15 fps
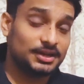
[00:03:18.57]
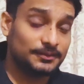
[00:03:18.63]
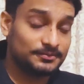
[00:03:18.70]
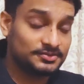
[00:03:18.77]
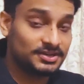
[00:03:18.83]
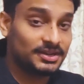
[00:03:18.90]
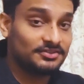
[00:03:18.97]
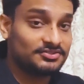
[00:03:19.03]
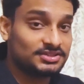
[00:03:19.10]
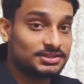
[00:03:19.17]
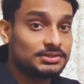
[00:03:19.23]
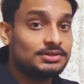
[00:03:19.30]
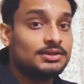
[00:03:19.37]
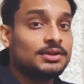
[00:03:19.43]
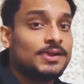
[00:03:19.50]

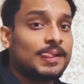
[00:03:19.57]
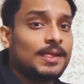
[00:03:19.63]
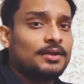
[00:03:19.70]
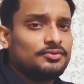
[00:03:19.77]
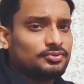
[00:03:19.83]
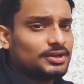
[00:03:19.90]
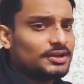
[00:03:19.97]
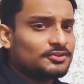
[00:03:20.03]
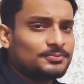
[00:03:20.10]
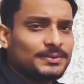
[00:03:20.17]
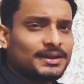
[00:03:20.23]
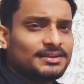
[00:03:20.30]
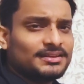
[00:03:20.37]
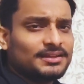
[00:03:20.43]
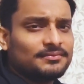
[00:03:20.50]
abstraction so I
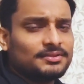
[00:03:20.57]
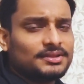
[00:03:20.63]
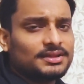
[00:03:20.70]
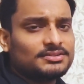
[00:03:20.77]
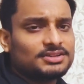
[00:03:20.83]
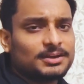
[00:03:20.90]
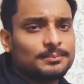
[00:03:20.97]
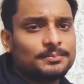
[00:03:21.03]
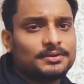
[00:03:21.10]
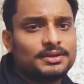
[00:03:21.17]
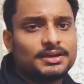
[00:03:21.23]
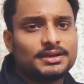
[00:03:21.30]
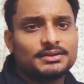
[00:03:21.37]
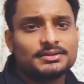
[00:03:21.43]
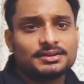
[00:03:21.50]
explained them with the example
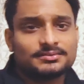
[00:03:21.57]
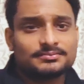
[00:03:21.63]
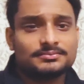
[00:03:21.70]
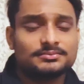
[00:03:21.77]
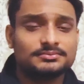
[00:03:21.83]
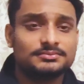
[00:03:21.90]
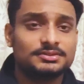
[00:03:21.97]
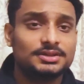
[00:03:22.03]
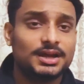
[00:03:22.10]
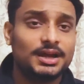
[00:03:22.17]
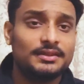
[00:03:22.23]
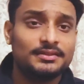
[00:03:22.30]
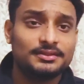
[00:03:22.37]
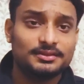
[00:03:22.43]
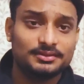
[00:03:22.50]
and mm,
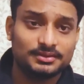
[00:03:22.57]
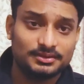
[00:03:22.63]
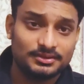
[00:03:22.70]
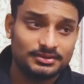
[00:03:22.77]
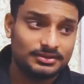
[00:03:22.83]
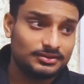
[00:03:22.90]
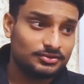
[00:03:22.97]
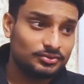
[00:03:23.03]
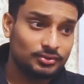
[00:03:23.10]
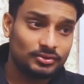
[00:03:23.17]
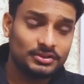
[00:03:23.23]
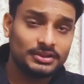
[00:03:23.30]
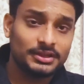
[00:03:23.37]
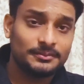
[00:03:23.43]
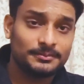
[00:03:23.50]
and
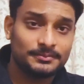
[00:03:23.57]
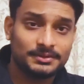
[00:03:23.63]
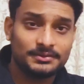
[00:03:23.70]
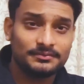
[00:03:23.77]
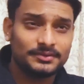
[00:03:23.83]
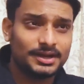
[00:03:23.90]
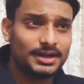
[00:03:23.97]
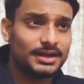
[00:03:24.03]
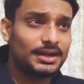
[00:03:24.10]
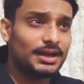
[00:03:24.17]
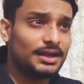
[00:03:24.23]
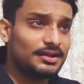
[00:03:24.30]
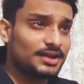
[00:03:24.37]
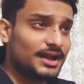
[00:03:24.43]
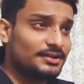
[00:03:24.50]
told them I,
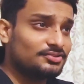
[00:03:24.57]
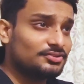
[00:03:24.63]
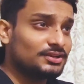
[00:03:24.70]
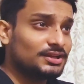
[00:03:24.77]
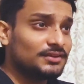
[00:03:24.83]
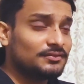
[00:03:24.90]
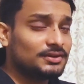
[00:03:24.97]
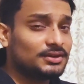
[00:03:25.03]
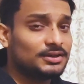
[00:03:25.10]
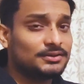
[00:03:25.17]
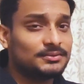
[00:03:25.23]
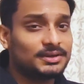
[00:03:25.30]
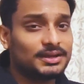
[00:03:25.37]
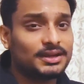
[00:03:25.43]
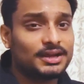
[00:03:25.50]
I actually gave a
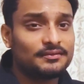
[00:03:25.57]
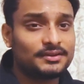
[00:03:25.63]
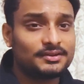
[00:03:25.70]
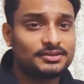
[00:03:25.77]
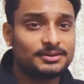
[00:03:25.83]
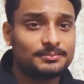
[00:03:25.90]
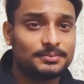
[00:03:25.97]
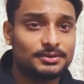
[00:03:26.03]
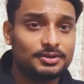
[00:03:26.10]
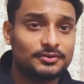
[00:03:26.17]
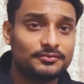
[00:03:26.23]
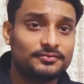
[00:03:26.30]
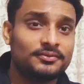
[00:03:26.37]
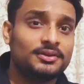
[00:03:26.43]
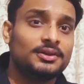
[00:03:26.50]
real life example
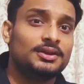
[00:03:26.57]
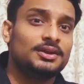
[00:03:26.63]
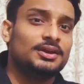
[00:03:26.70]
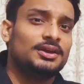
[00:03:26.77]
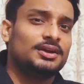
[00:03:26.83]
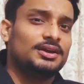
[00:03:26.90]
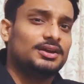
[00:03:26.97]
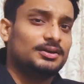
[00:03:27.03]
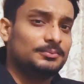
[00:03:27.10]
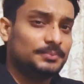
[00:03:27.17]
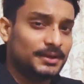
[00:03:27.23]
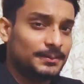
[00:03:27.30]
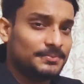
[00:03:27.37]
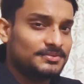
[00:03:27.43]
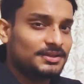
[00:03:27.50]
of a
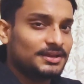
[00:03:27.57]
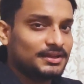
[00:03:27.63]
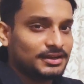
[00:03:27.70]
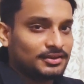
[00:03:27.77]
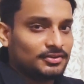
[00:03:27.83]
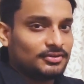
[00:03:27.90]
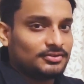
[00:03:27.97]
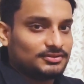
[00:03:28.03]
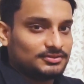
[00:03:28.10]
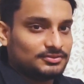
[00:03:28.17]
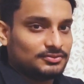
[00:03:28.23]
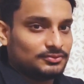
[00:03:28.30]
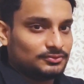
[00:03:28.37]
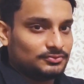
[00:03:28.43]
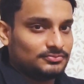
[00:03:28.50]
website and all
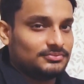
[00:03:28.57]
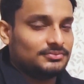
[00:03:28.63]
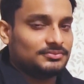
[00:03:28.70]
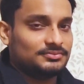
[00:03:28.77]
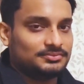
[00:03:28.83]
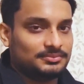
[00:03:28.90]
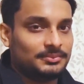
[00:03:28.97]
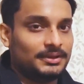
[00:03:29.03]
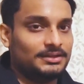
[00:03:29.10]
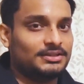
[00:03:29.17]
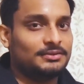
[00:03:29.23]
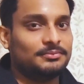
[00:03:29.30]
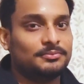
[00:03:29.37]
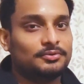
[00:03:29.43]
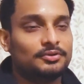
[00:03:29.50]
to make
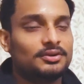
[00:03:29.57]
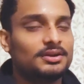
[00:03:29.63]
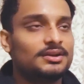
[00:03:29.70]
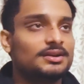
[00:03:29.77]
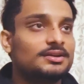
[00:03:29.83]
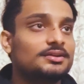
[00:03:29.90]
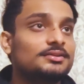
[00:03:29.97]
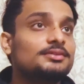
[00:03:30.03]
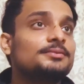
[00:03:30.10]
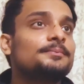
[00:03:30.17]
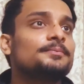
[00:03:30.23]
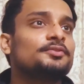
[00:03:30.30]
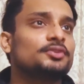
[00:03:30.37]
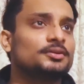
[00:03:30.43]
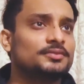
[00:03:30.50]
them more clear
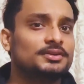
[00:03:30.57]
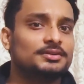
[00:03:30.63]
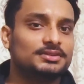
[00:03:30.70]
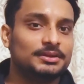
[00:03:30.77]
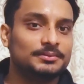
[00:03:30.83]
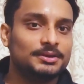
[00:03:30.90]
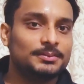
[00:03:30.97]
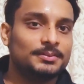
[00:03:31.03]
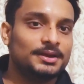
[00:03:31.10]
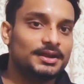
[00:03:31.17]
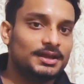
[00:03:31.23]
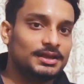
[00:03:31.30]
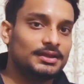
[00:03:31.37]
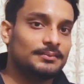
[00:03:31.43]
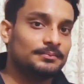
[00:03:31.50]
so they were, they were
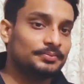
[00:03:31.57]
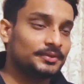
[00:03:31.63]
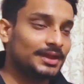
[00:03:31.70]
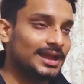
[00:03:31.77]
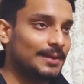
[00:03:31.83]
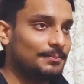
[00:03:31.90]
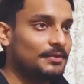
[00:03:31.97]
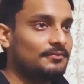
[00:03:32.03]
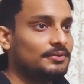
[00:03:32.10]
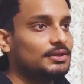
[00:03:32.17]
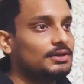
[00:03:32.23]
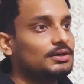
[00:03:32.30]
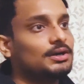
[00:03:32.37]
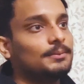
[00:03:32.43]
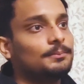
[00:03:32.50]
pretty happy with the
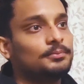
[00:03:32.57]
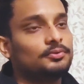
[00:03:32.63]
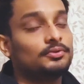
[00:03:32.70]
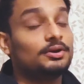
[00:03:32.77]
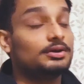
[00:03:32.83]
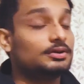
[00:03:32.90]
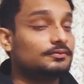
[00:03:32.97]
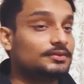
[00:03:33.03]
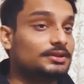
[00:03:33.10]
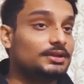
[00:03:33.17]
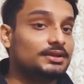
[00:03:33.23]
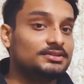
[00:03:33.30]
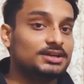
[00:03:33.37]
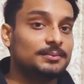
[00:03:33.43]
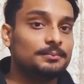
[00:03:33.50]
uh, with the
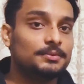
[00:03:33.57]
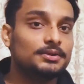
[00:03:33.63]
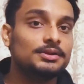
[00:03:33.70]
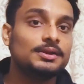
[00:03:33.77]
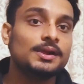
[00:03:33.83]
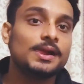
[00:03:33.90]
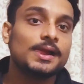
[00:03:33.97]
example